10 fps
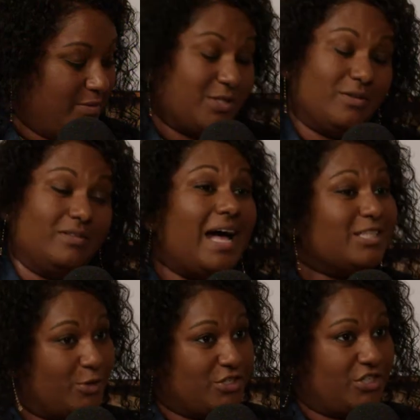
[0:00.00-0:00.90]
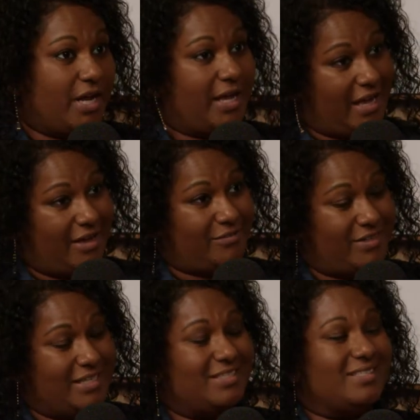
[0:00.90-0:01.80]
So the last question I have
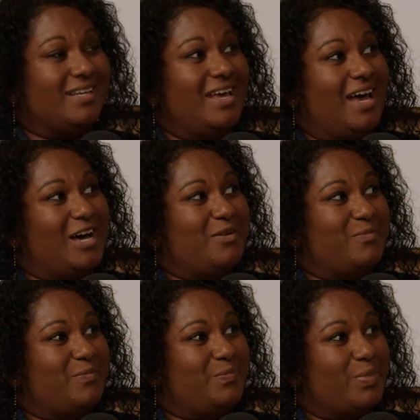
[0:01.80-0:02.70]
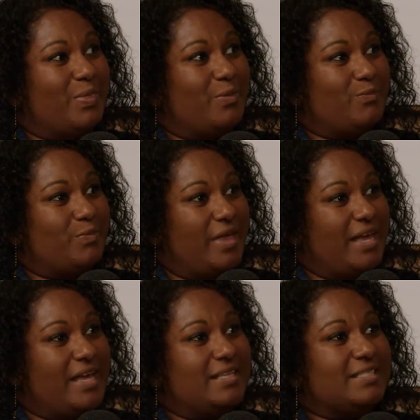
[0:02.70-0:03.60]
is
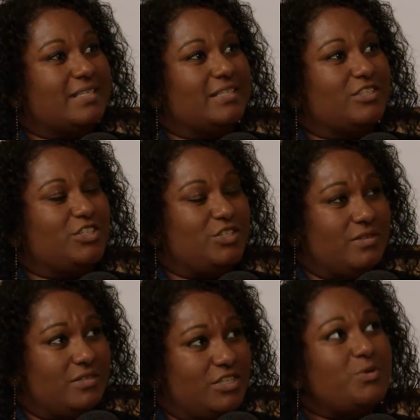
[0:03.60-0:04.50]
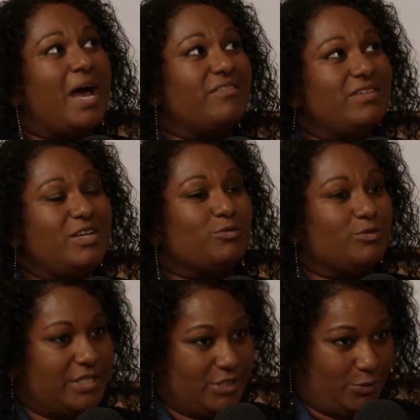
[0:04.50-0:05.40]
do you have any
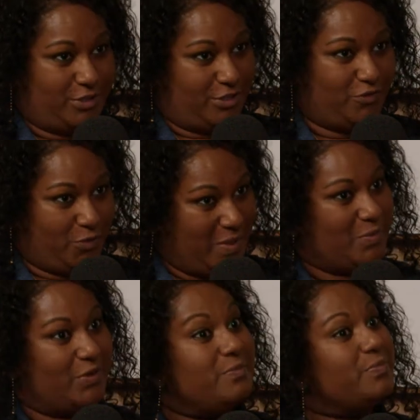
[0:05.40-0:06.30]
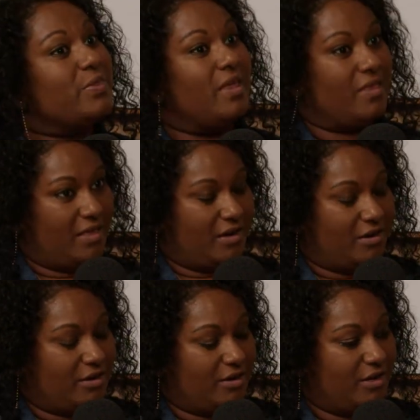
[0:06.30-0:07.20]
resources for people that
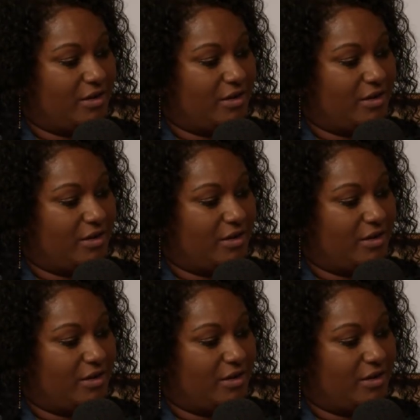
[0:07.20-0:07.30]
are